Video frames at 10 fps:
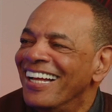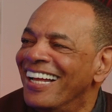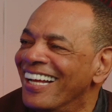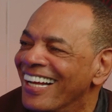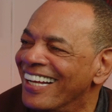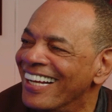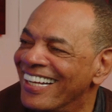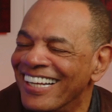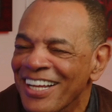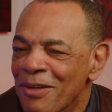But
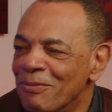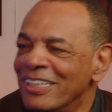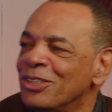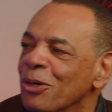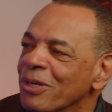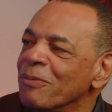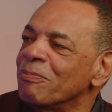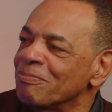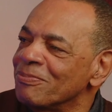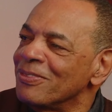
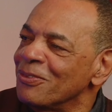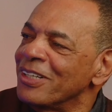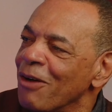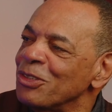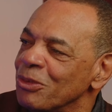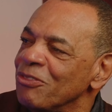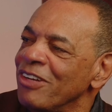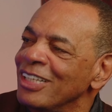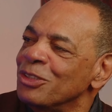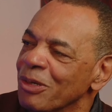when I was with
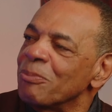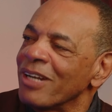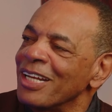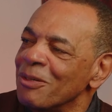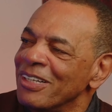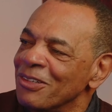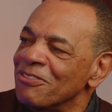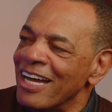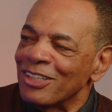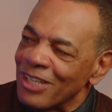Phoenix, we played them in the
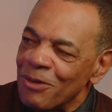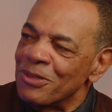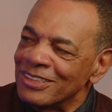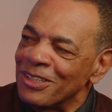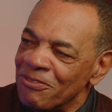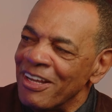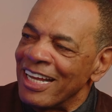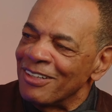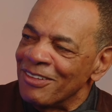finals. I wasn't a fan of